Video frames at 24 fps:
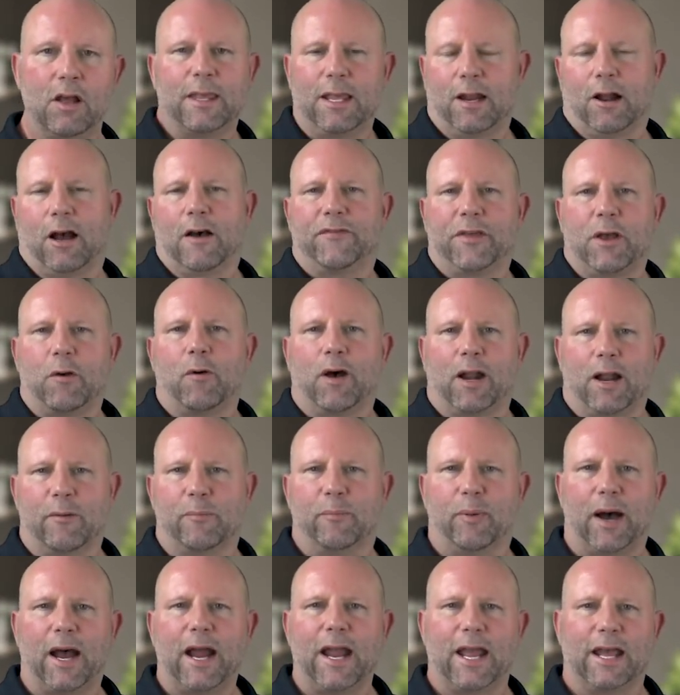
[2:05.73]
If they want
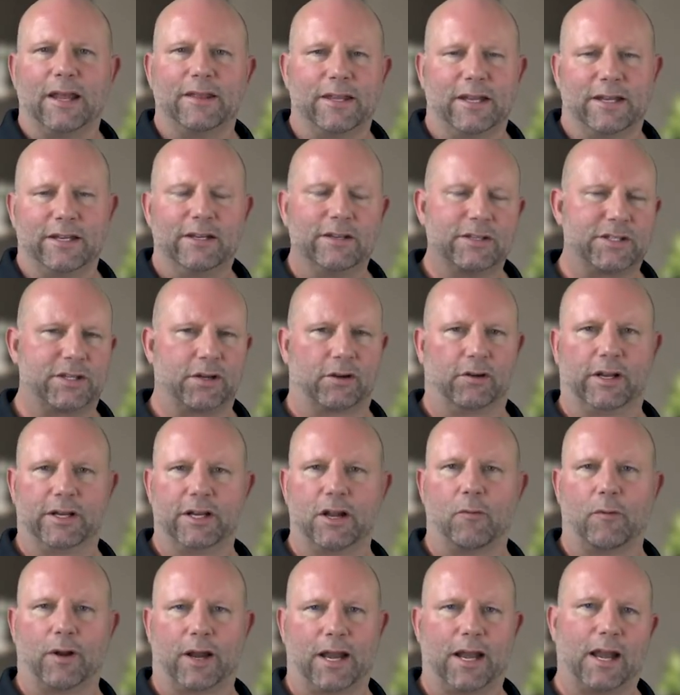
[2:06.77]
to buy it, then you certainly
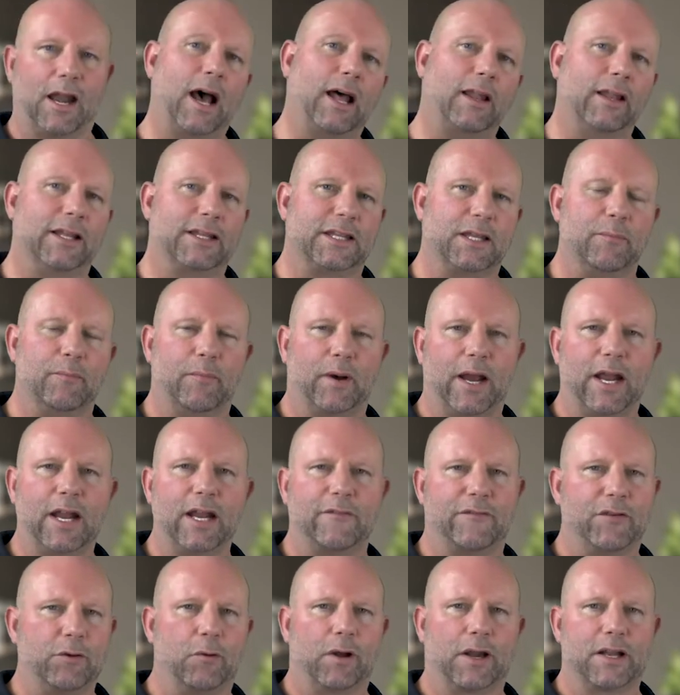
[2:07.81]
don't want to not let them buy it
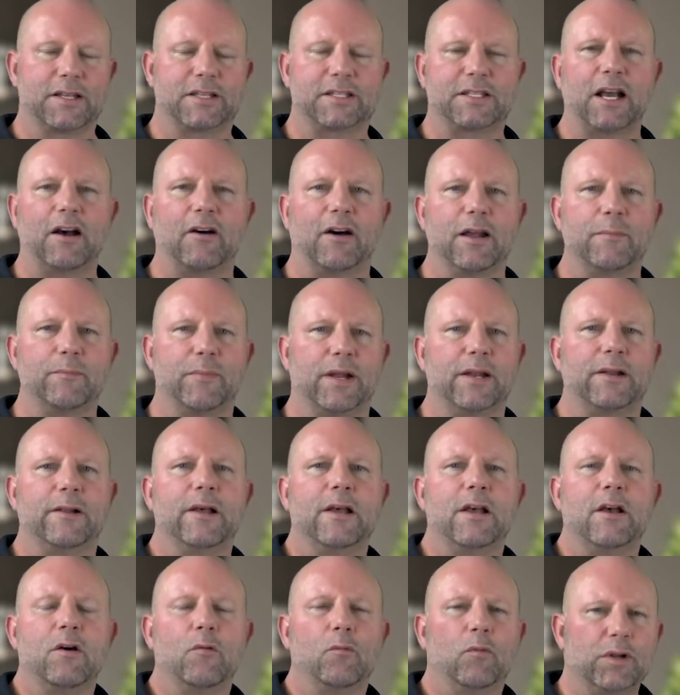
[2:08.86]
if you want to sell it, but
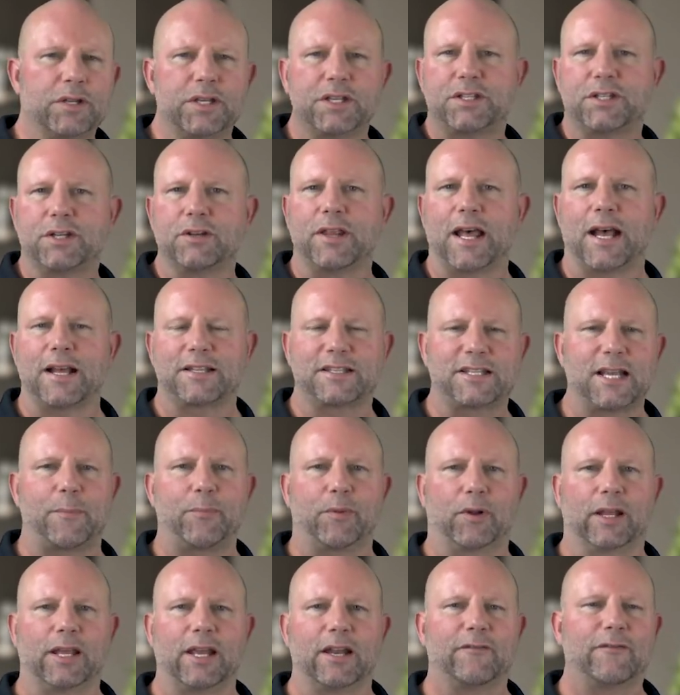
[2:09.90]
we'll just do that
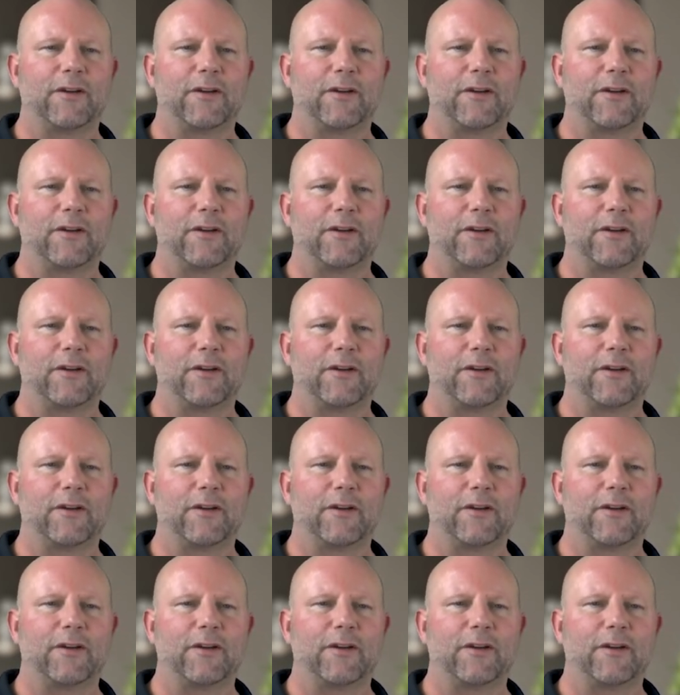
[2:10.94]
separately.